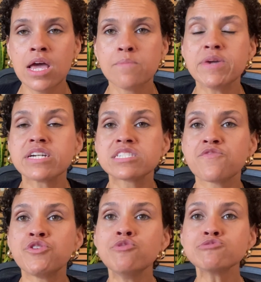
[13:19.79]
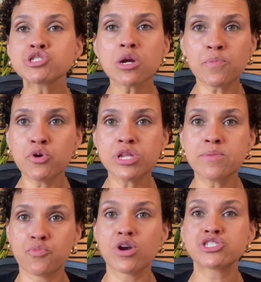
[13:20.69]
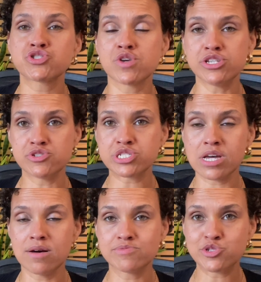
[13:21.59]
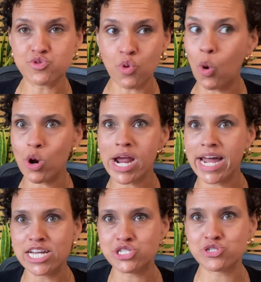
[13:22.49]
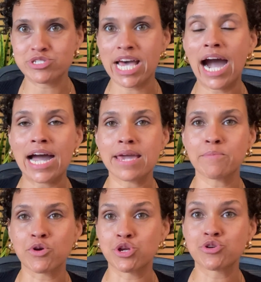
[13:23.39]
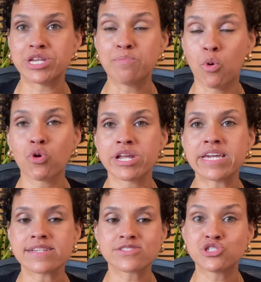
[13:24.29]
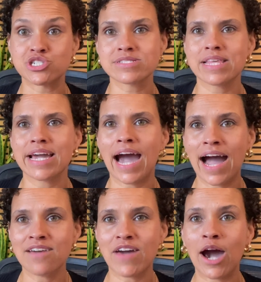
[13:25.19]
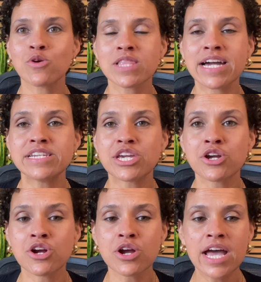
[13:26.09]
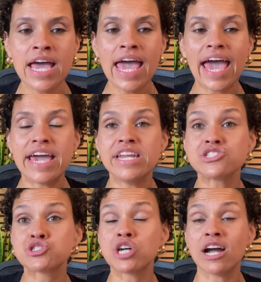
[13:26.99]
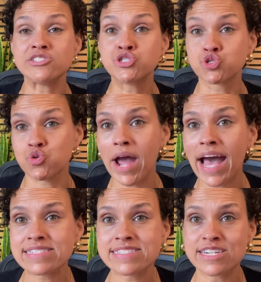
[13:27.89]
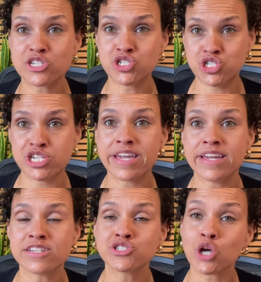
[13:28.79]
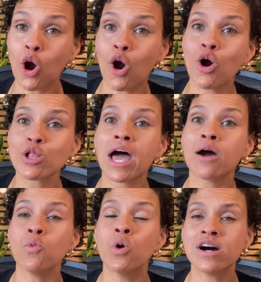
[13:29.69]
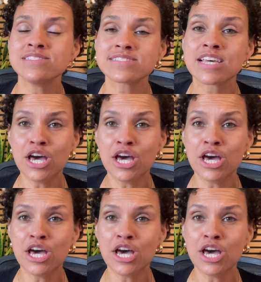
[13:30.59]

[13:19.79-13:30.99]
Because if you start putting pressure on yourselves to organize your time or your mornings, just like I've outlined here, and it's a drastic change all at once,